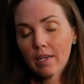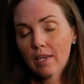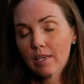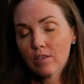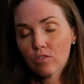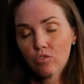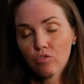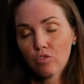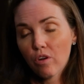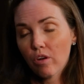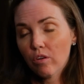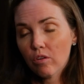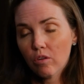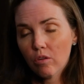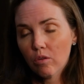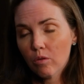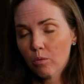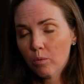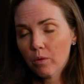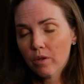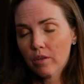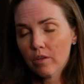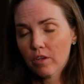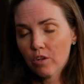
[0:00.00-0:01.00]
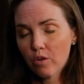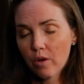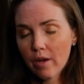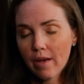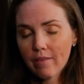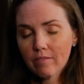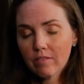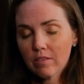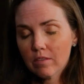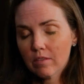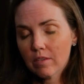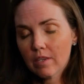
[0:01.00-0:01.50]
and I struggle with, you know,
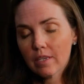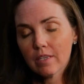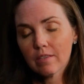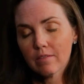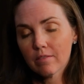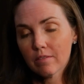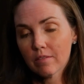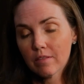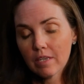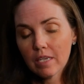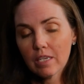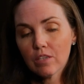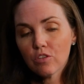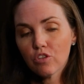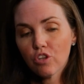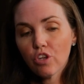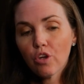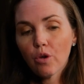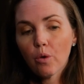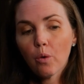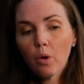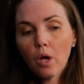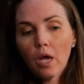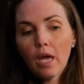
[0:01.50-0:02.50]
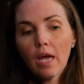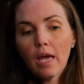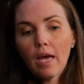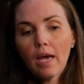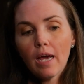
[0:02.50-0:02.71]
I have to take zinc too.